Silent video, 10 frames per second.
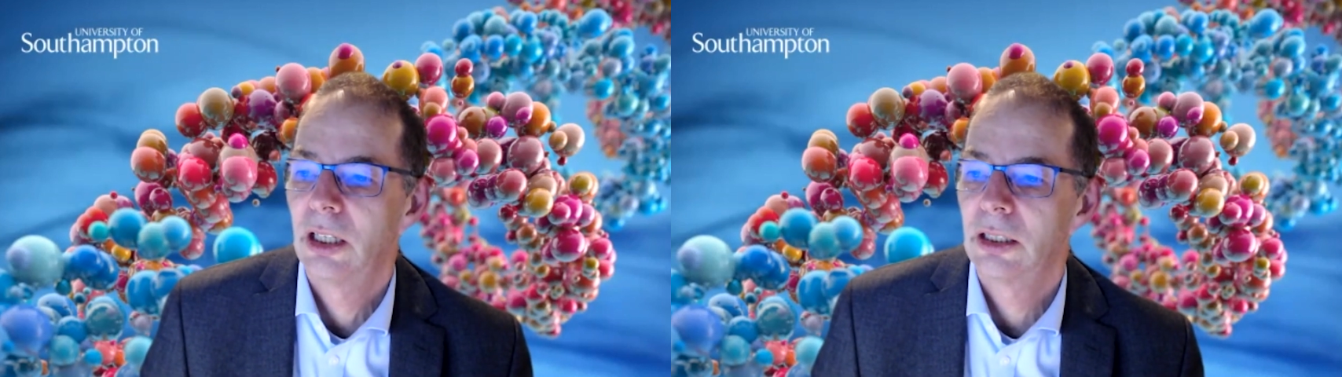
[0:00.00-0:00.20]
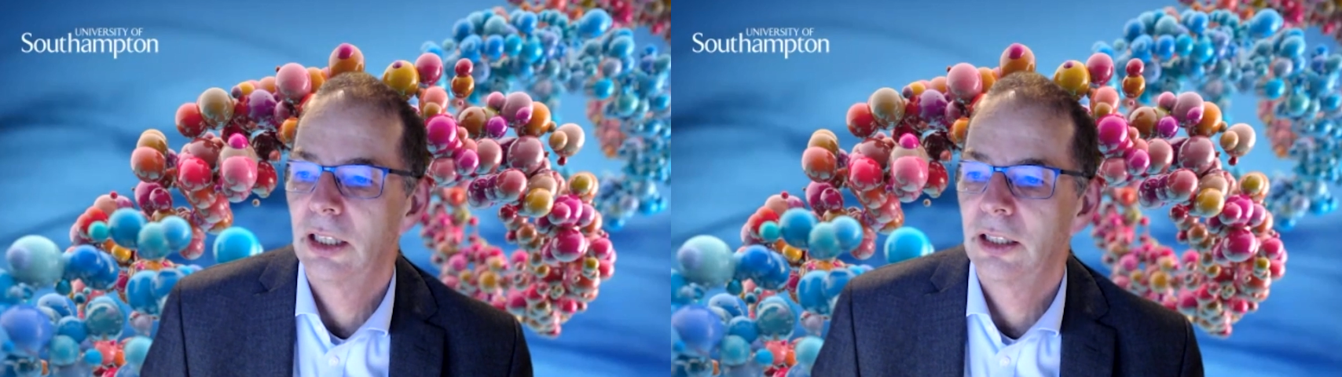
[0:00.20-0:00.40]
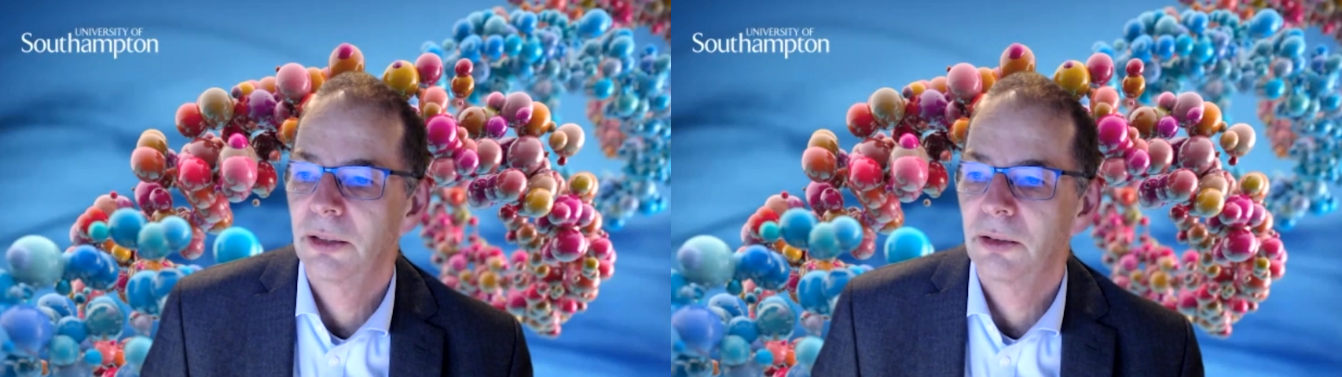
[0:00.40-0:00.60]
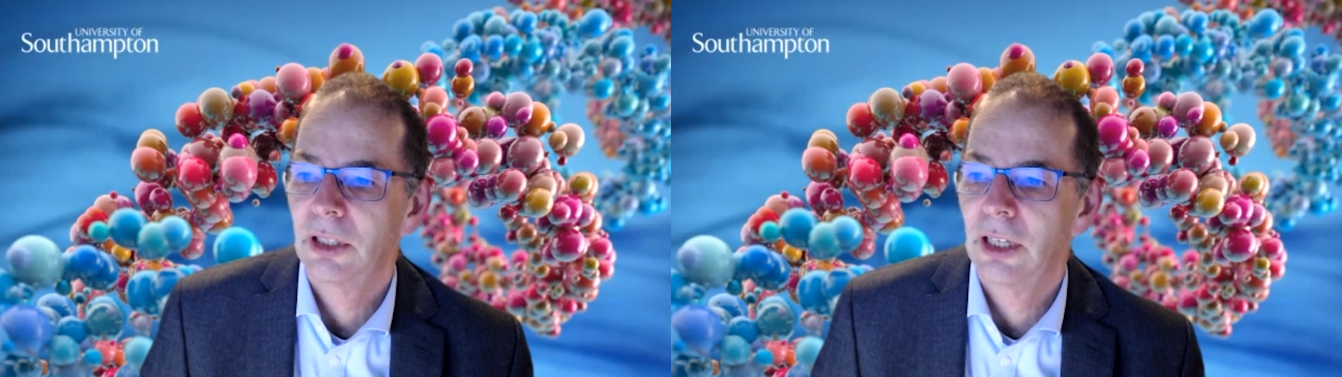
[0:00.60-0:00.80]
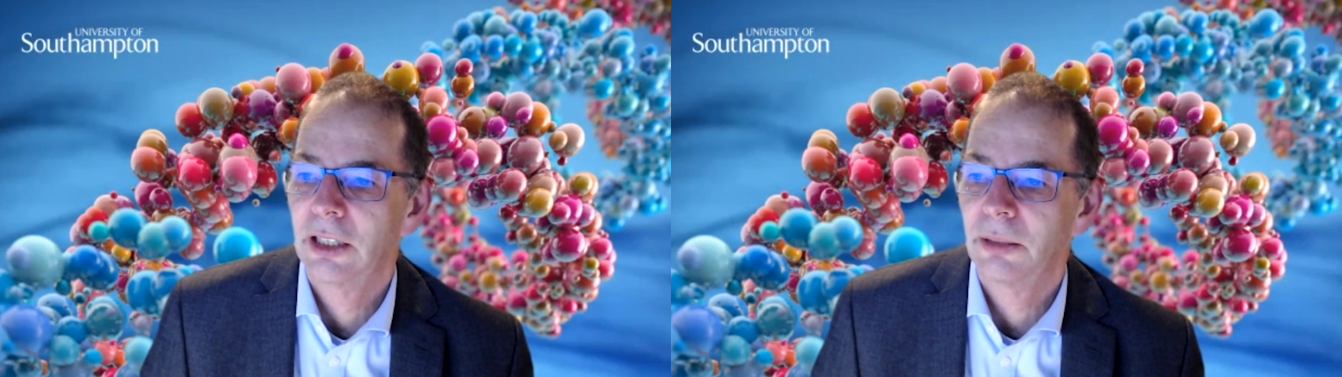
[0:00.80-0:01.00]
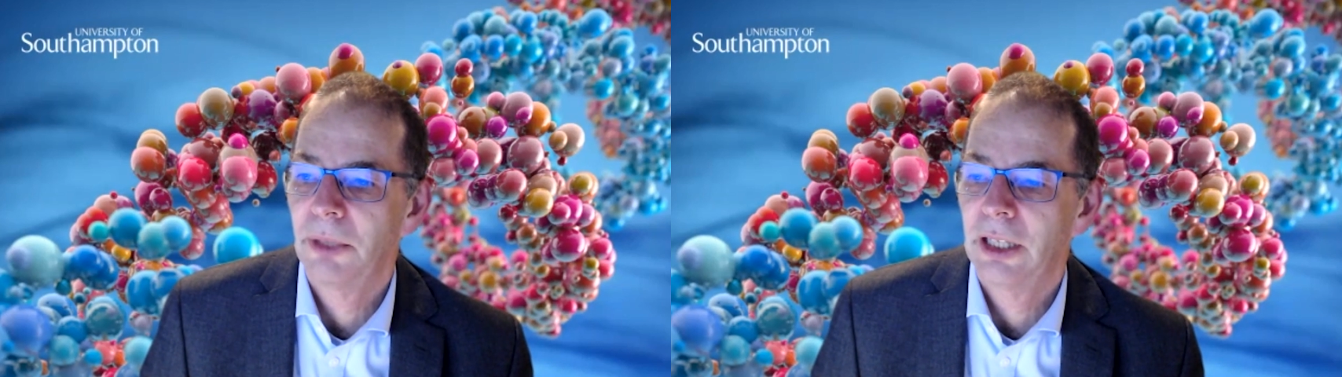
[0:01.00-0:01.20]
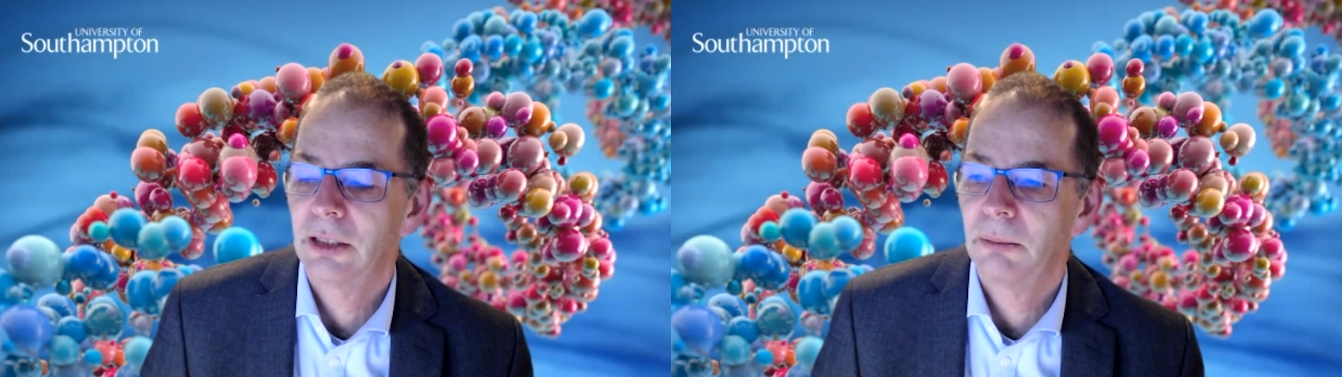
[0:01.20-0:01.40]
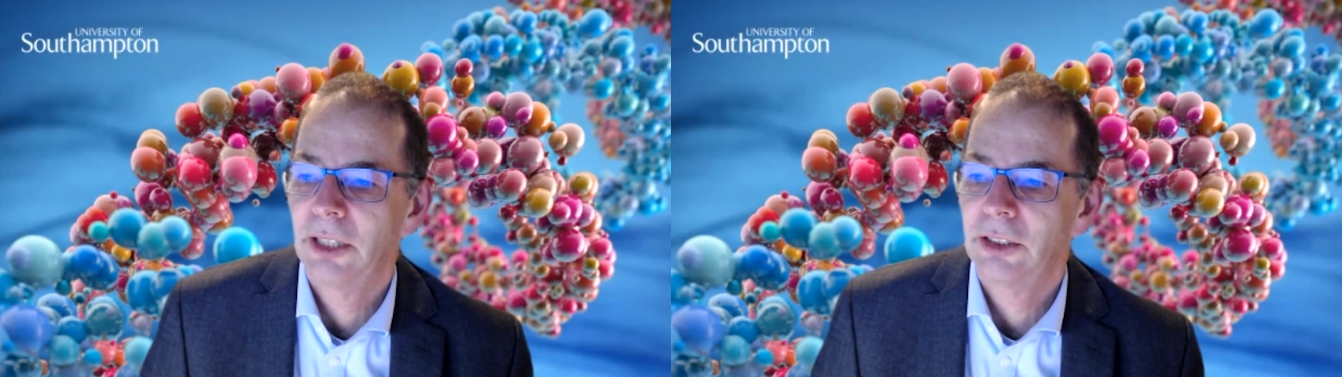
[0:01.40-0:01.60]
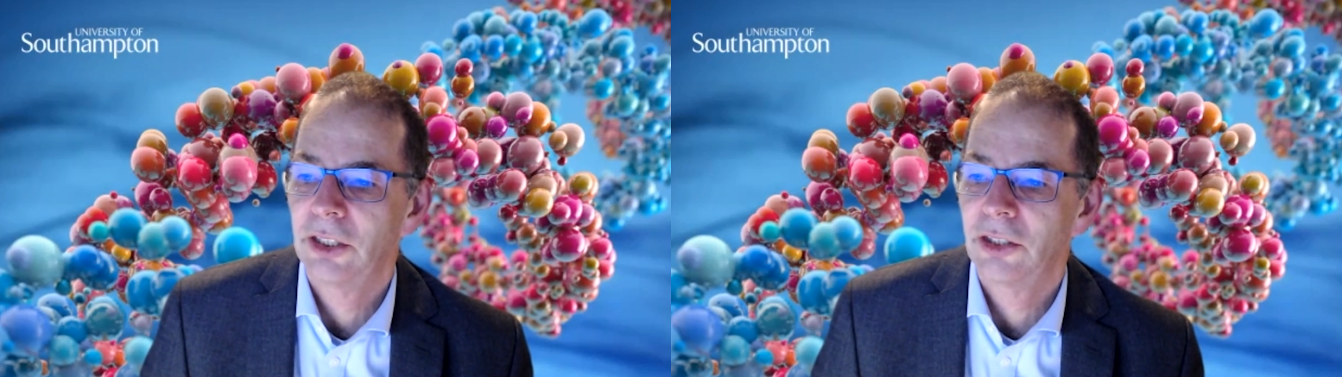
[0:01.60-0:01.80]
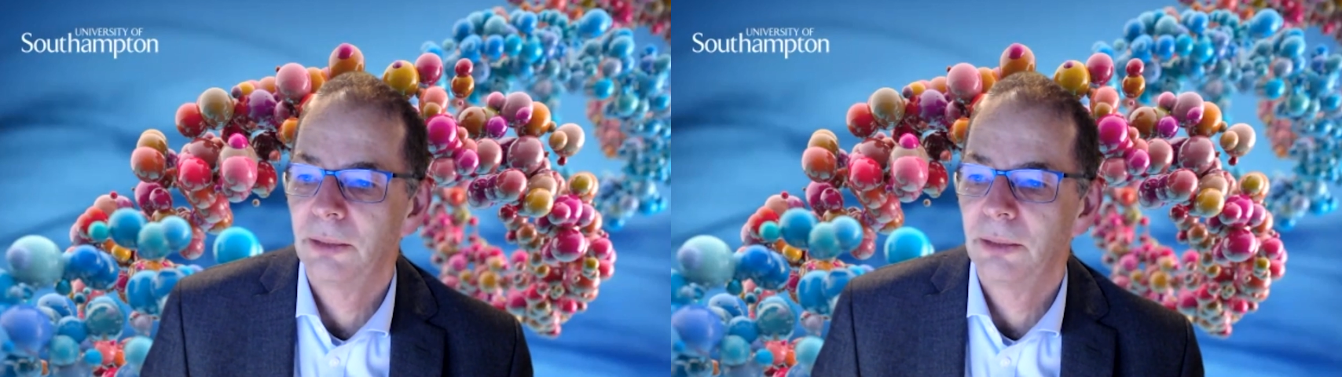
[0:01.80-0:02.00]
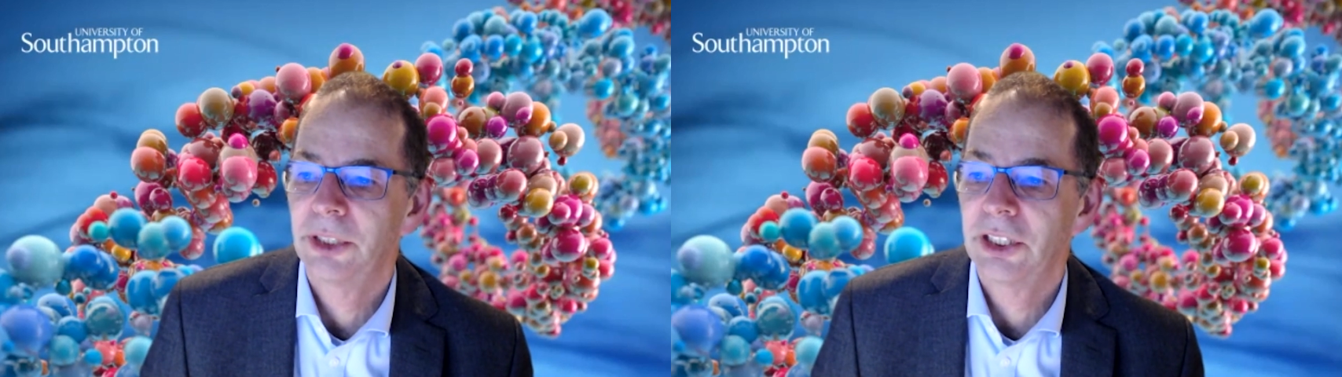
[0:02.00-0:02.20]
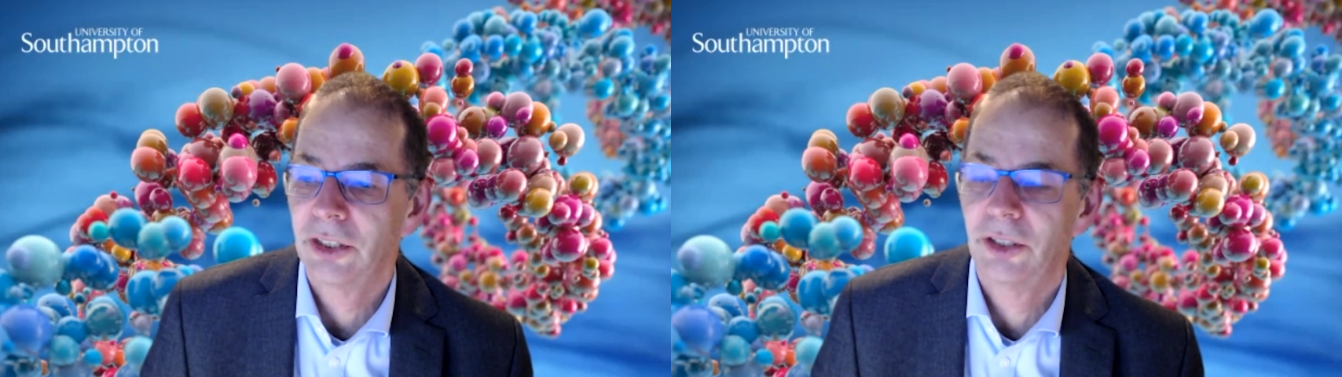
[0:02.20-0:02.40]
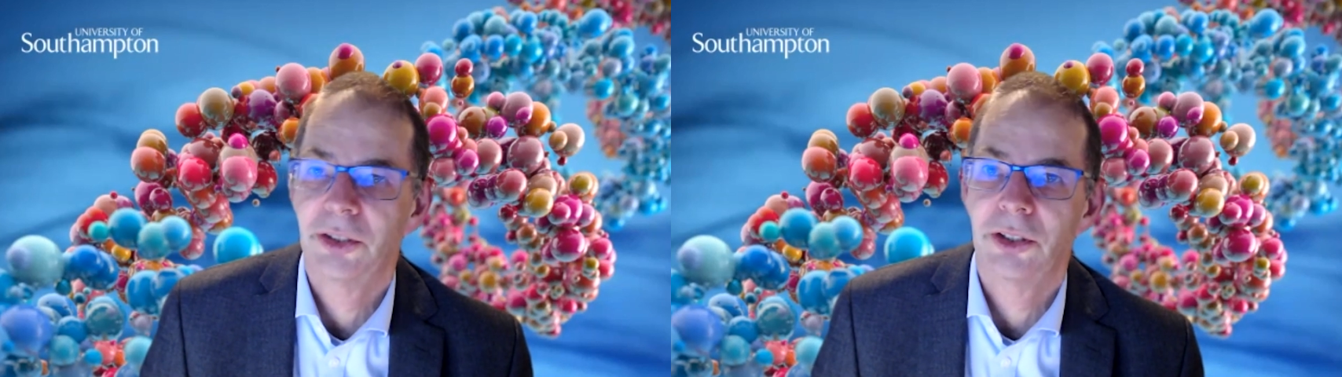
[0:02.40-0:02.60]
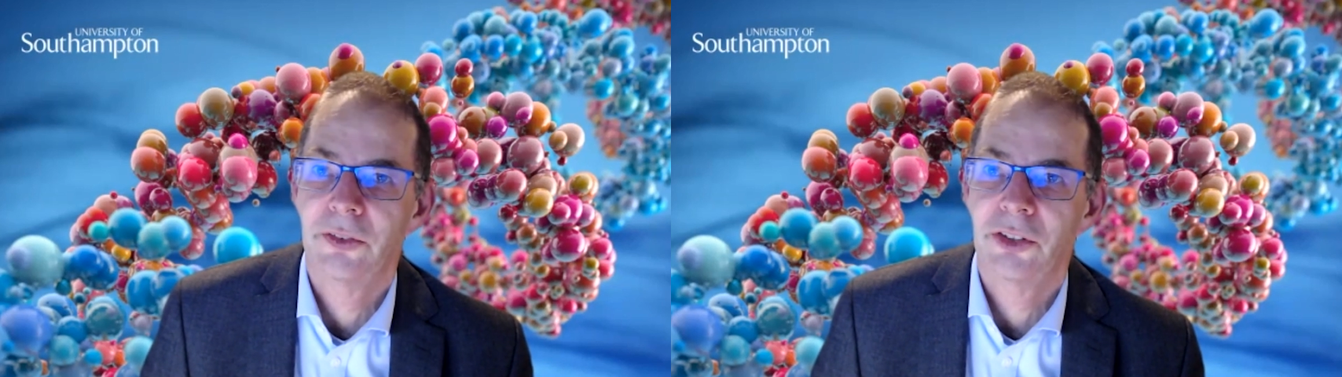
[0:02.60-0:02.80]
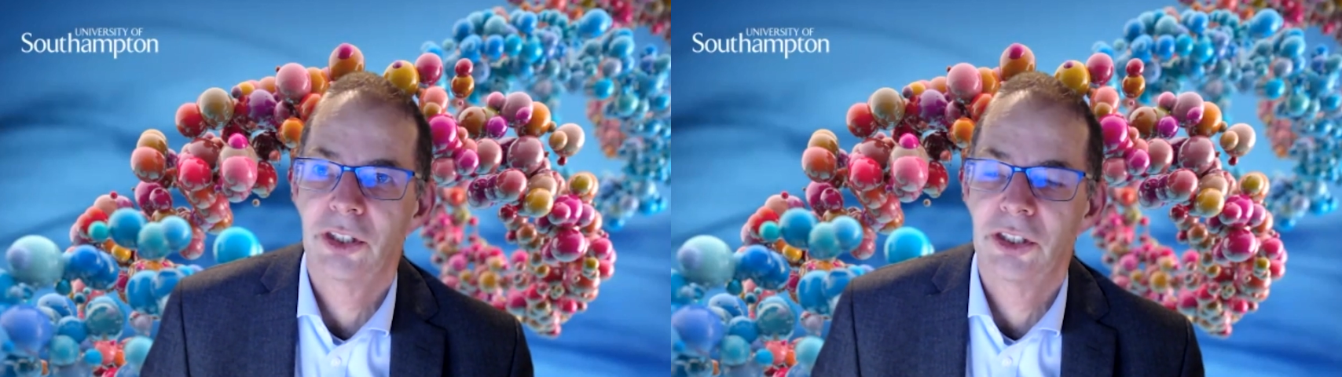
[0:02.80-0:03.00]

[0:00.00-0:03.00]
That has meant that some researchers have